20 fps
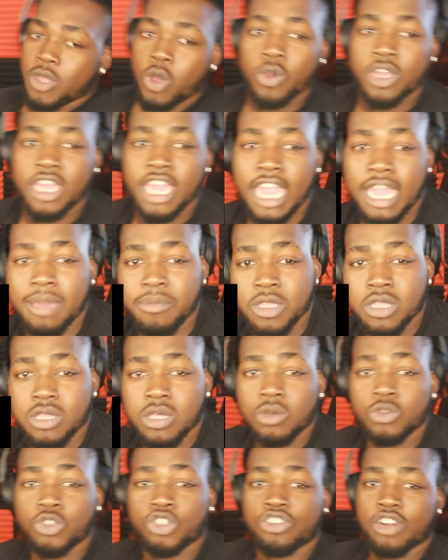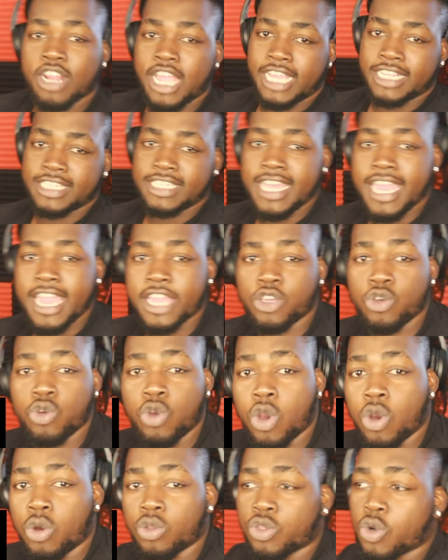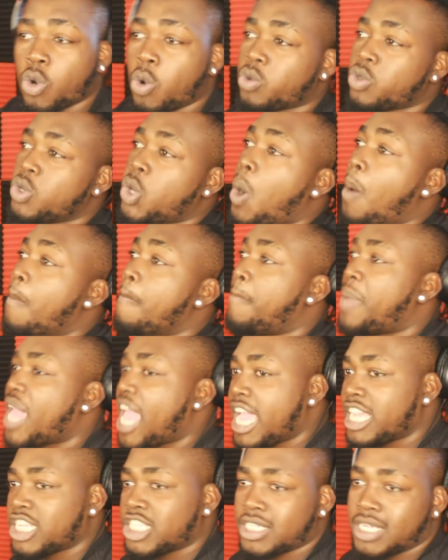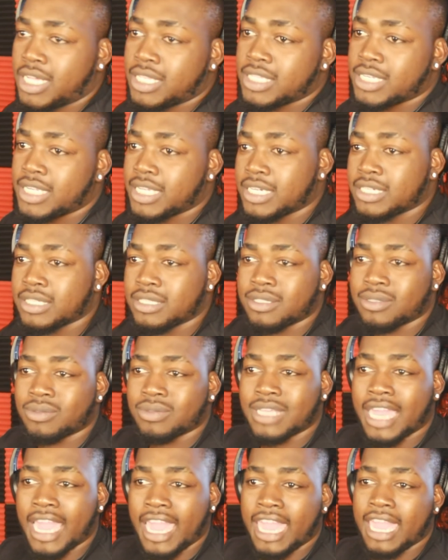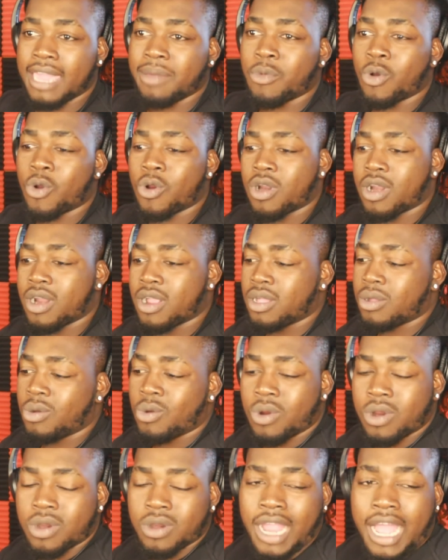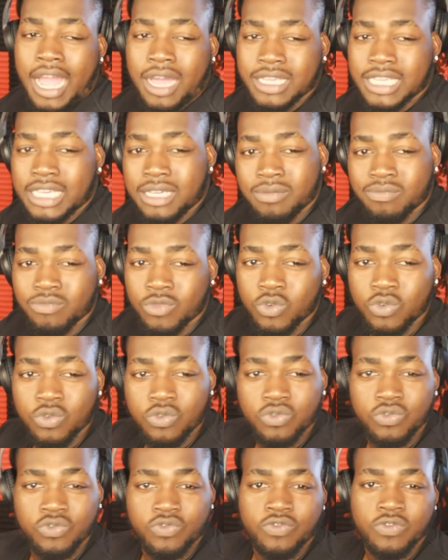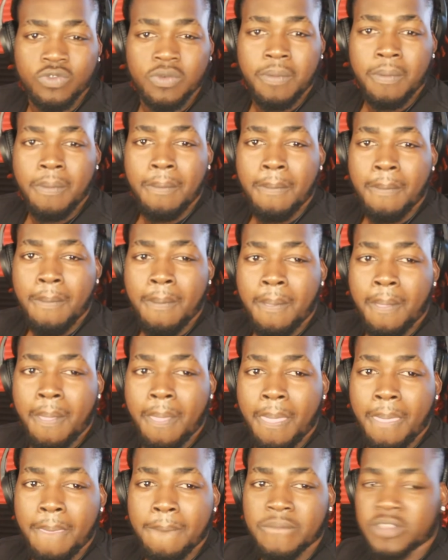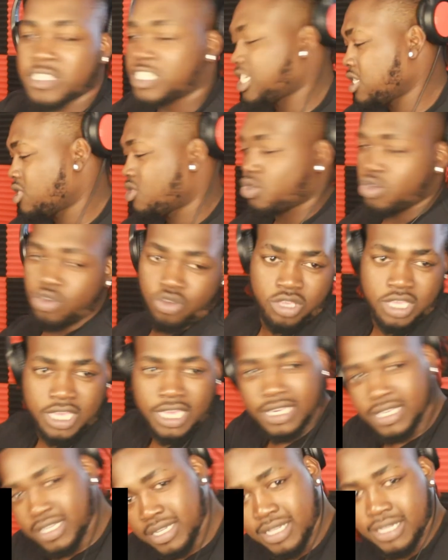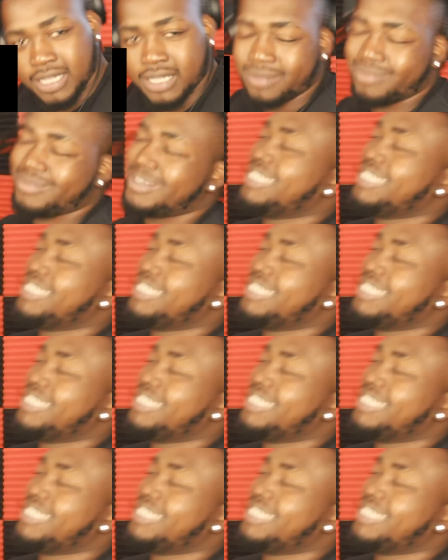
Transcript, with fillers: your game is so trash that you gonna throw, you gonna bash another nigga's game or or how he move just so you can get a up,